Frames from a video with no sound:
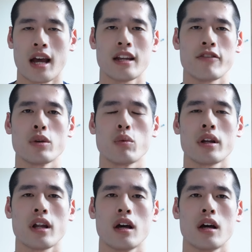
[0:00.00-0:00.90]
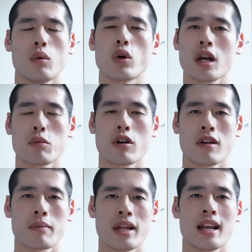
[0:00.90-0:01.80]
And if you want a workout
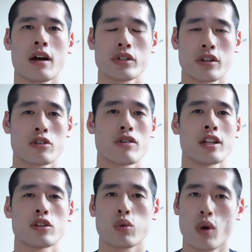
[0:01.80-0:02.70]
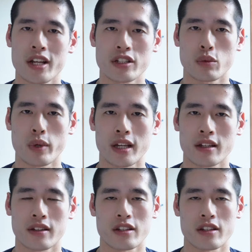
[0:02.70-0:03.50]
program that allows you to train twice a week,